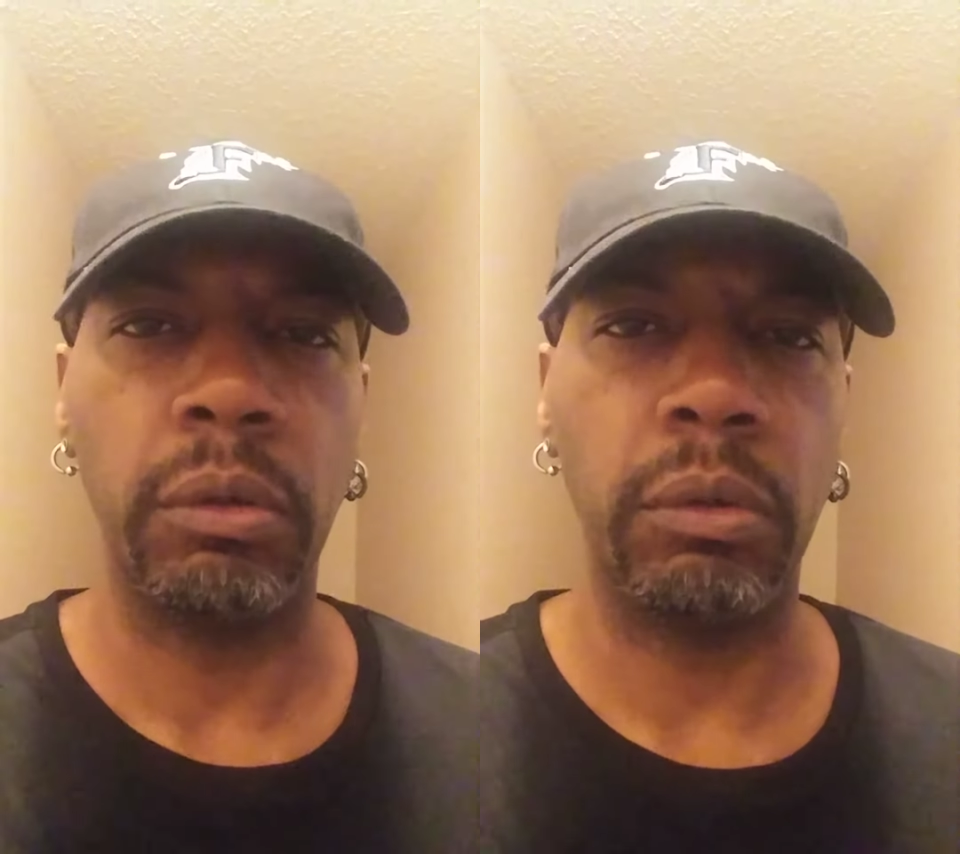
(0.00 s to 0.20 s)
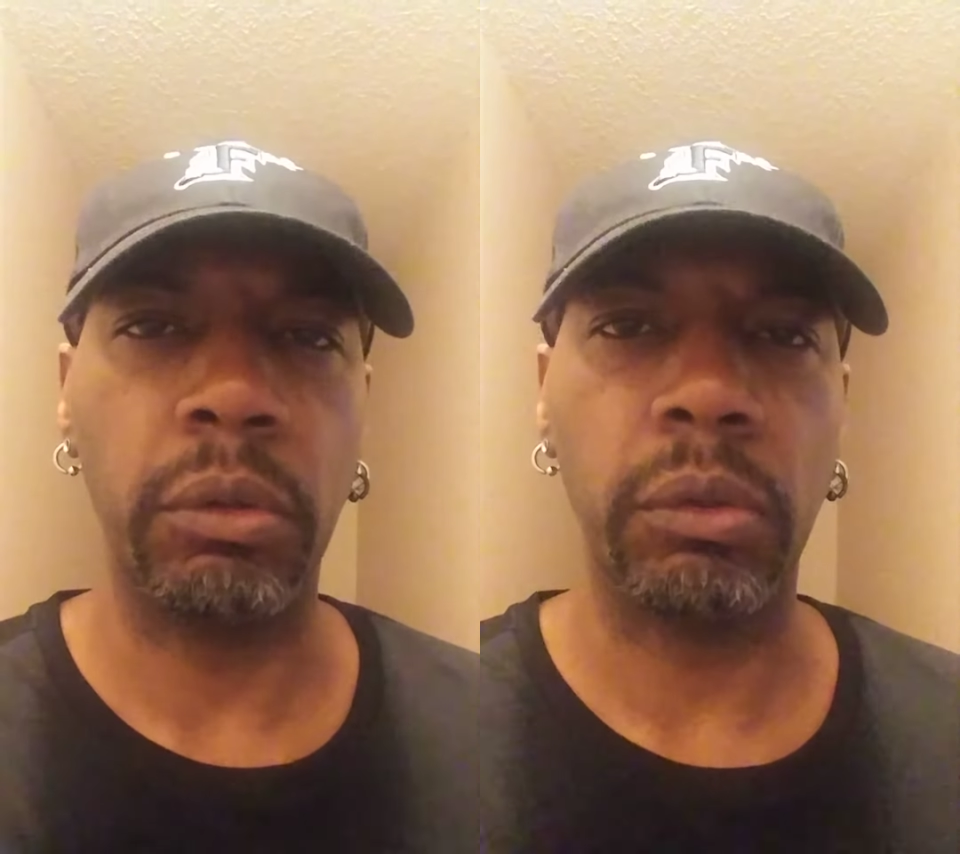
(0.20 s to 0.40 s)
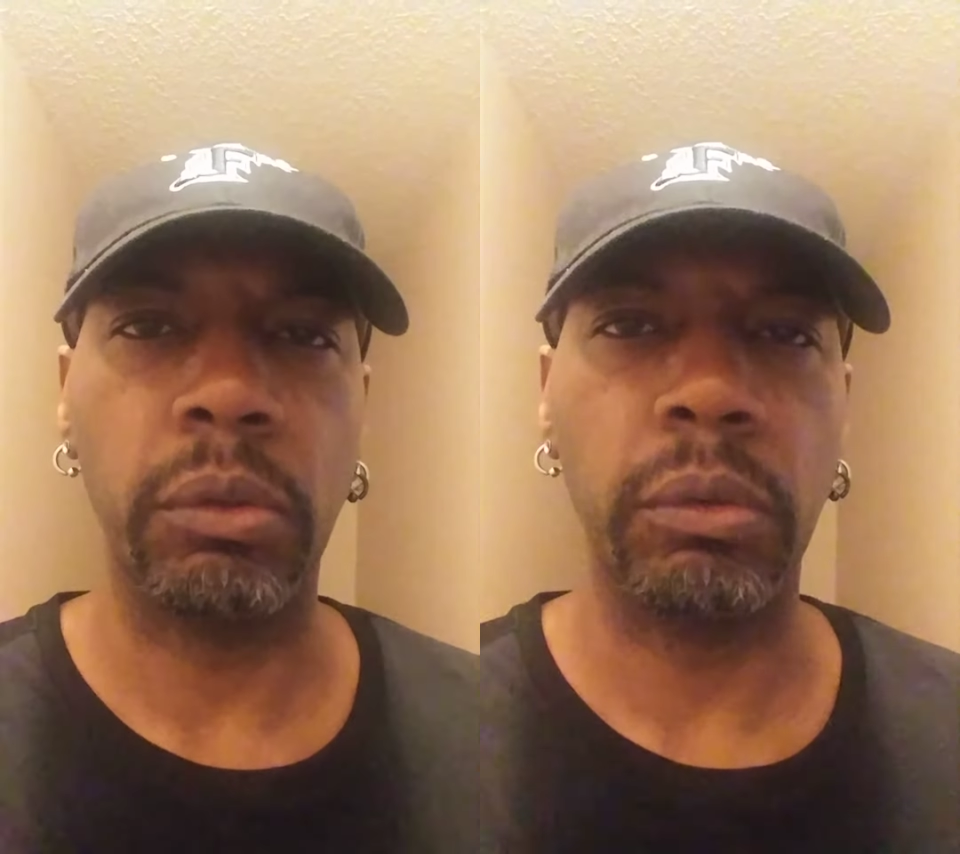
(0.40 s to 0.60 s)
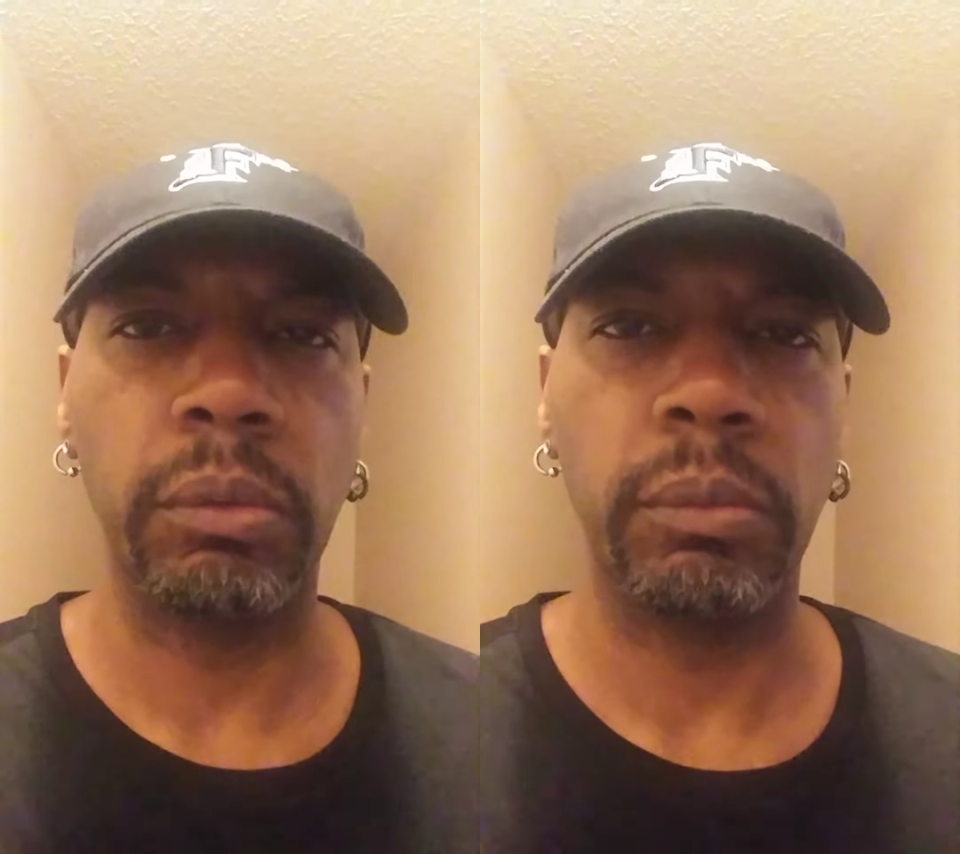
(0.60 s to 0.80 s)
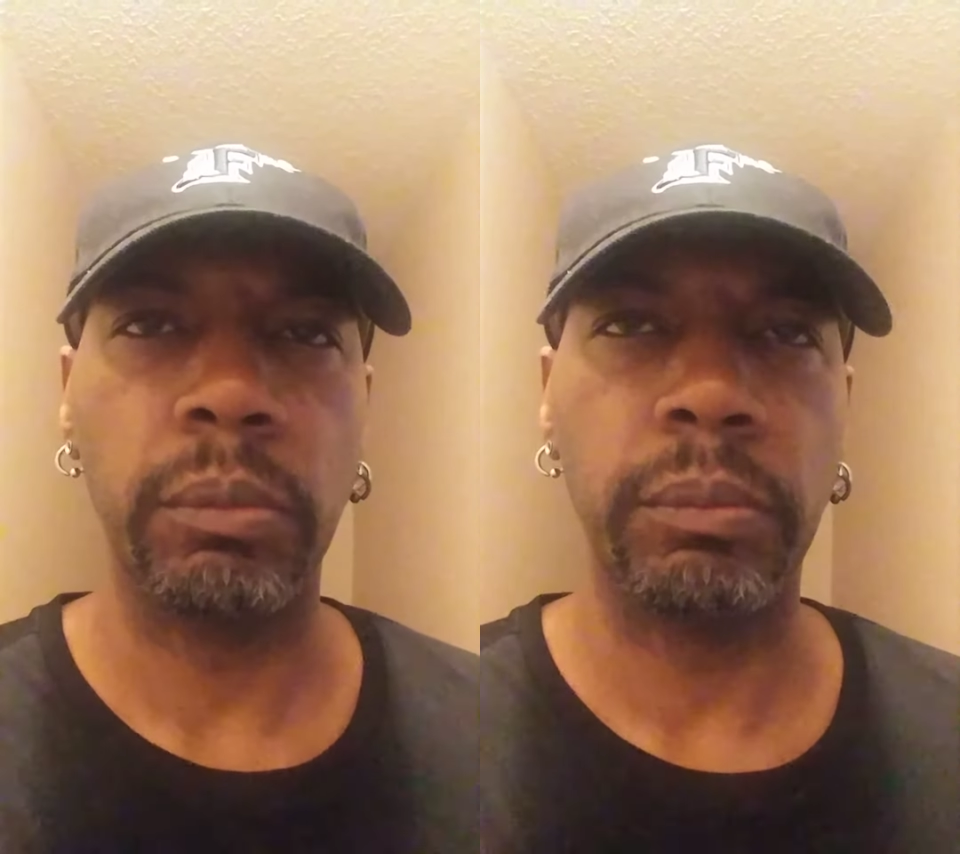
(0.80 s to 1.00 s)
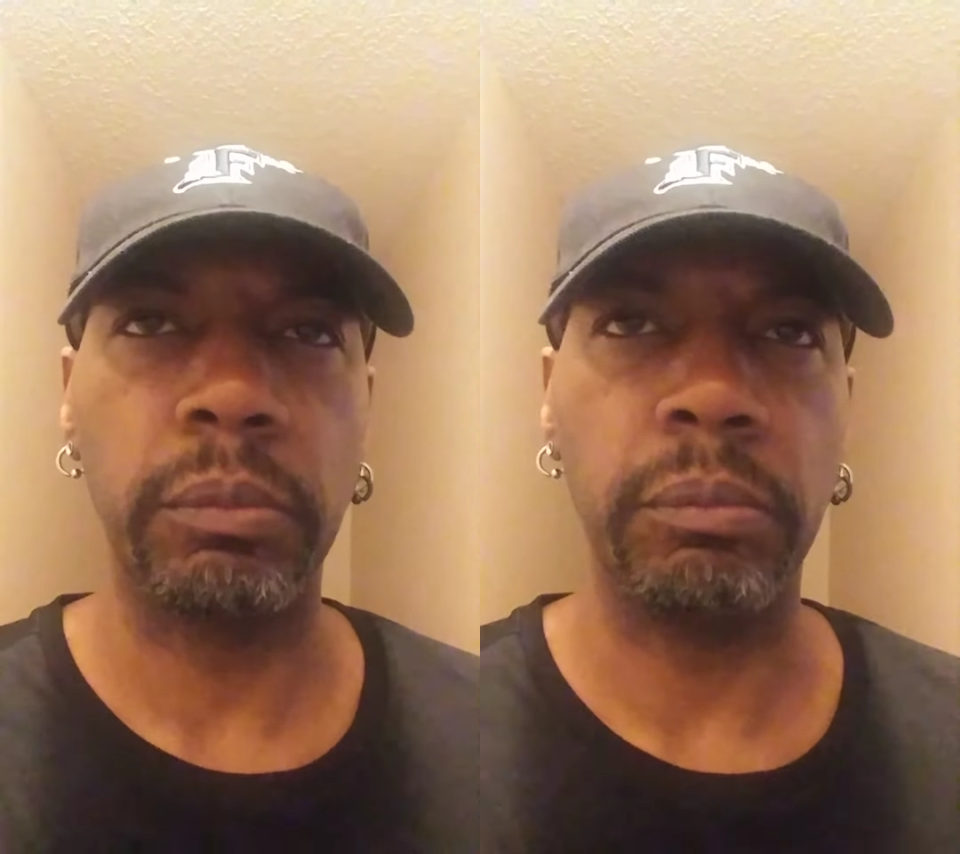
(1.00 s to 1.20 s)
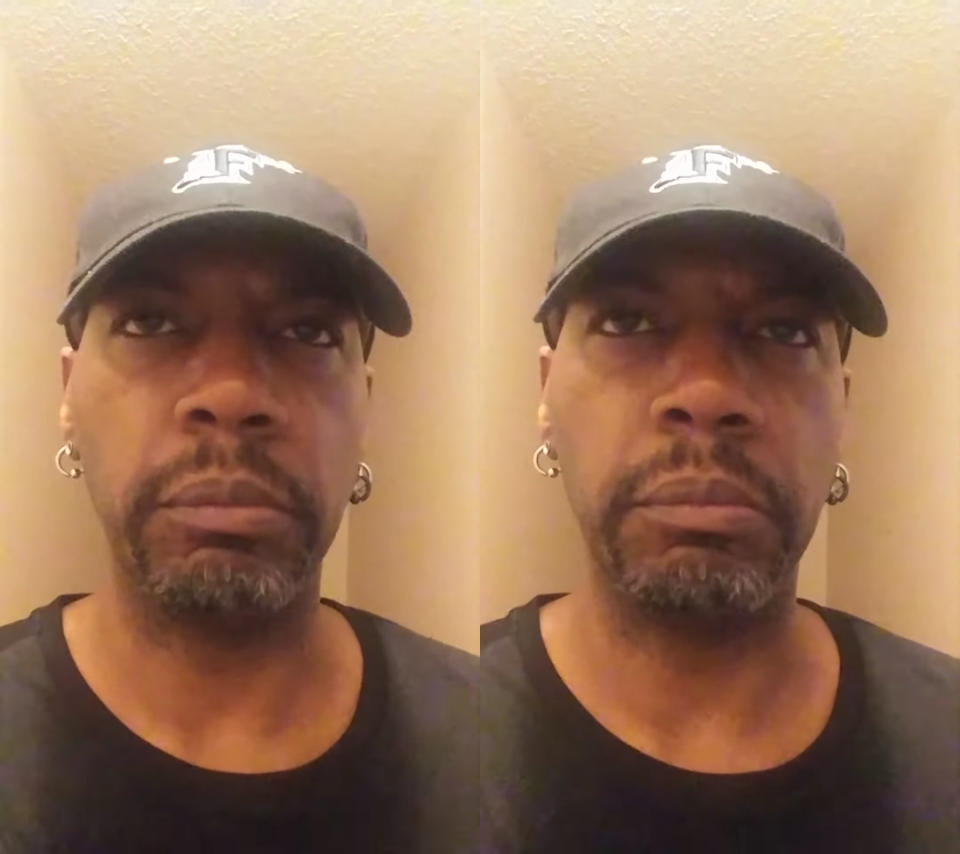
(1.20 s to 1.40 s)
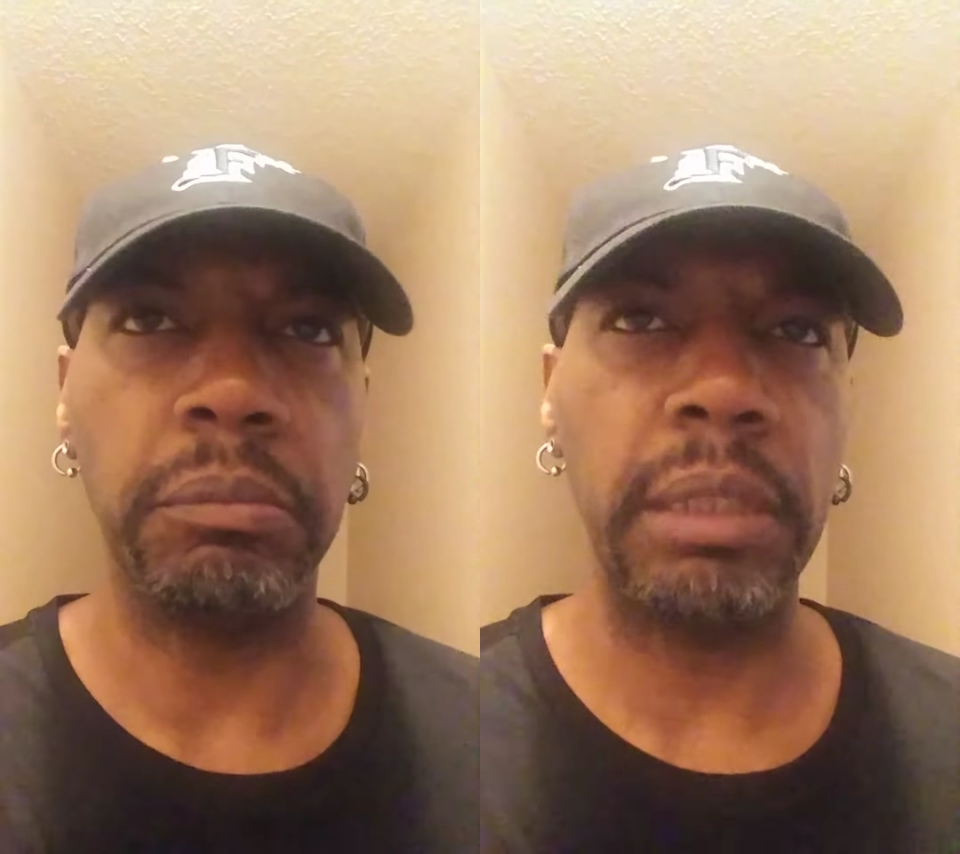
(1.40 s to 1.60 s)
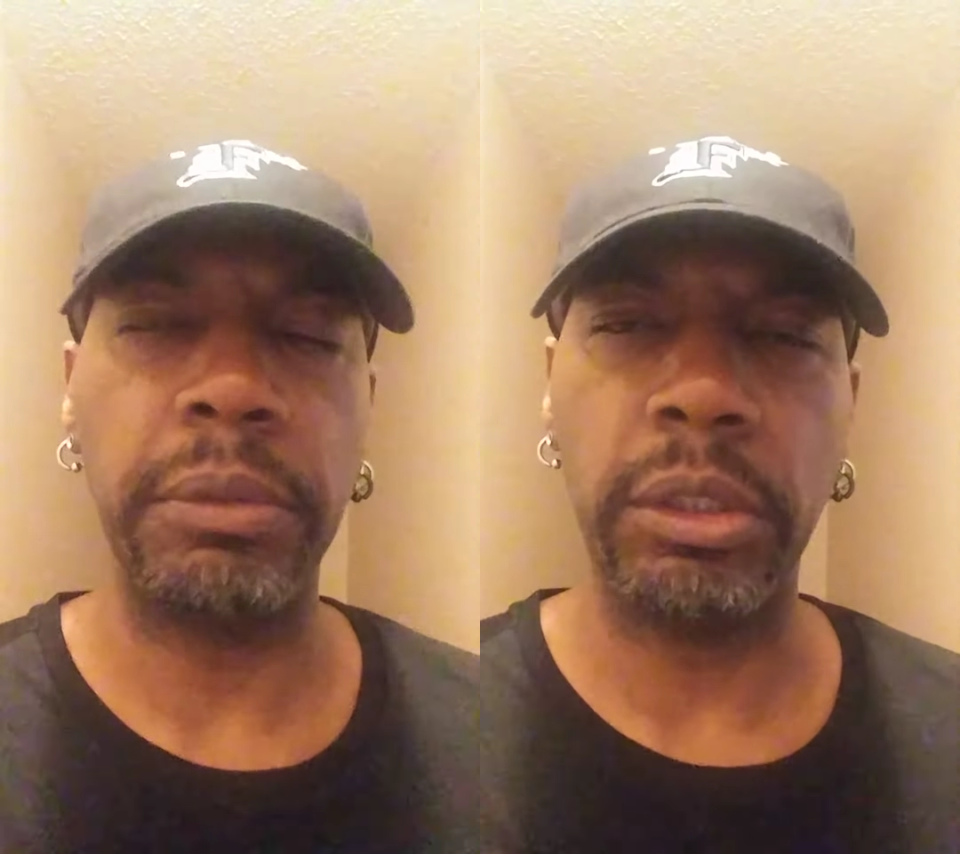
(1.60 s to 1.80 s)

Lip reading: or maybe